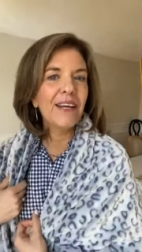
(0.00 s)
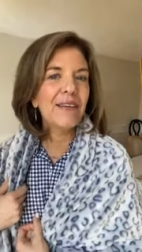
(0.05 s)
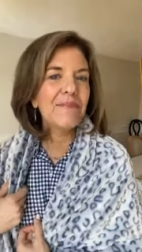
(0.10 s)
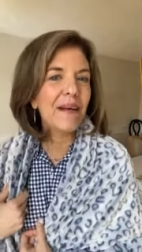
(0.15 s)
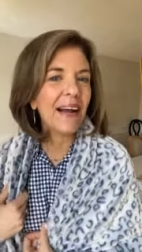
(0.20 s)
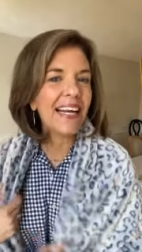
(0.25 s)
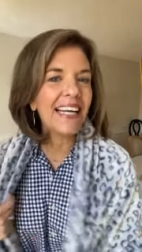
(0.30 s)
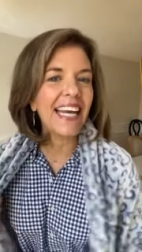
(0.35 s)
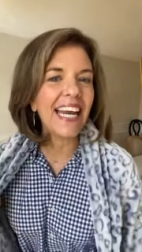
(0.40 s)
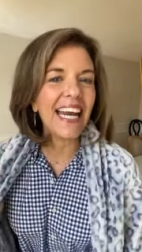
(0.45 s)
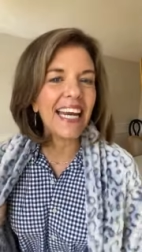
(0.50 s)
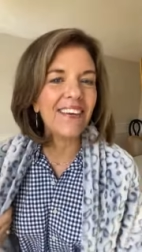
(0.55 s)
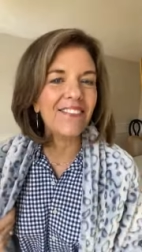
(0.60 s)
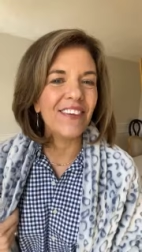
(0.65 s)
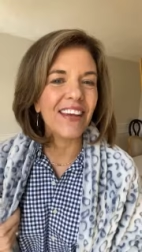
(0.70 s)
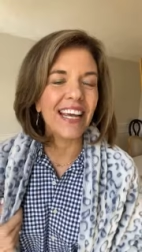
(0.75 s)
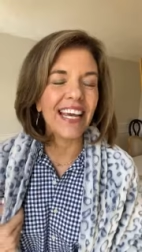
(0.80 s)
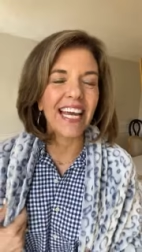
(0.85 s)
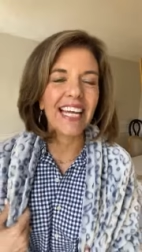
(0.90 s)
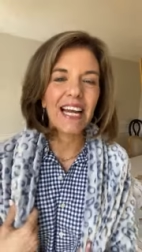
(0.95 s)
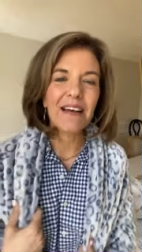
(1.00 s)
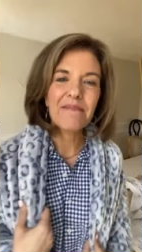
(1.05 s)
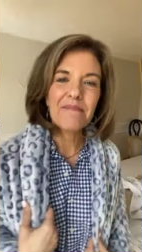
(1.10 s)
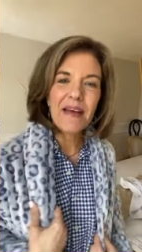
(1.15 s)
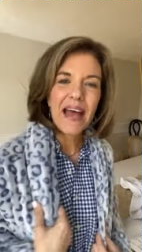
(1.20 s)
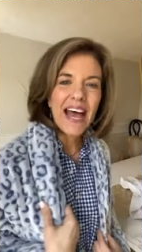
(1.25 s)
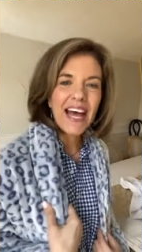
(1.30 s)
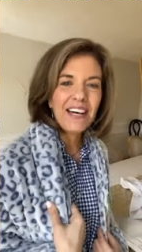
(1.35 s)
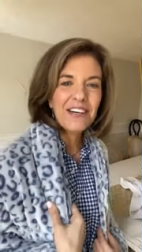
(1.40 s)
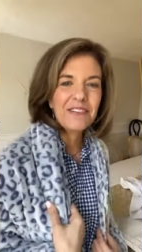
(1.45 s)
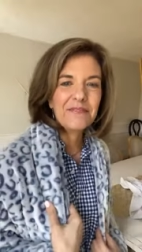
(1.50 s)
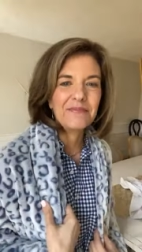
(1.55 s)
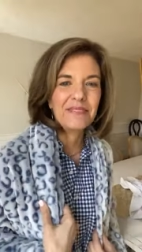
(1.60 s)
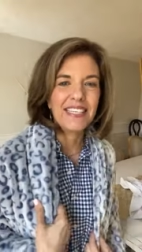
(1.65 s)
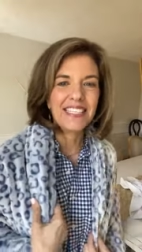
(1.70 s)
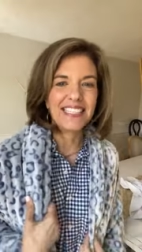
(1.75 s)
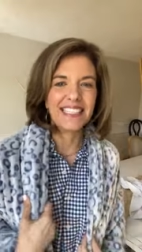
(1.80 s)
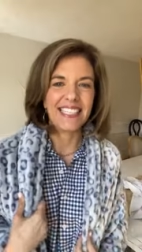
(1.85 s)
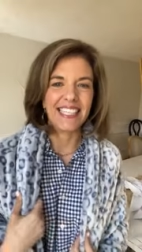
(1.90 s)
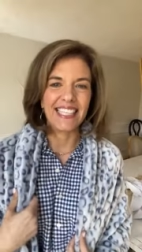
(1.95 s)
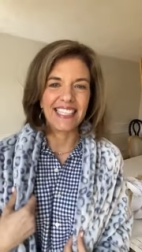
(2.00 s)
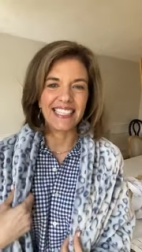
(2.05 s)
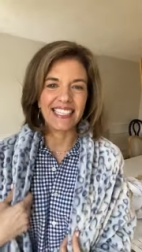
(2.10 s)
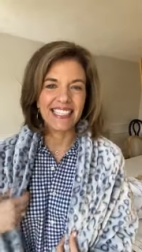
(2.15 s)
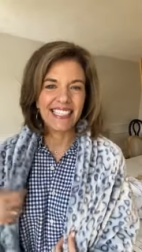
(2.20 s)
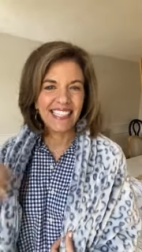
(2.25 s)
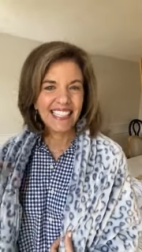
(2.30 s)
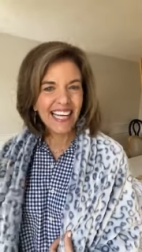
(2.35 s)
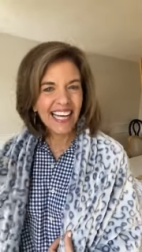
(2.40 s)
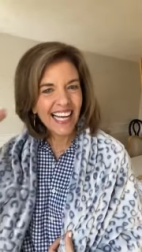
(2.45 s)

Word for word: in my navy, and I'm pattern mixing.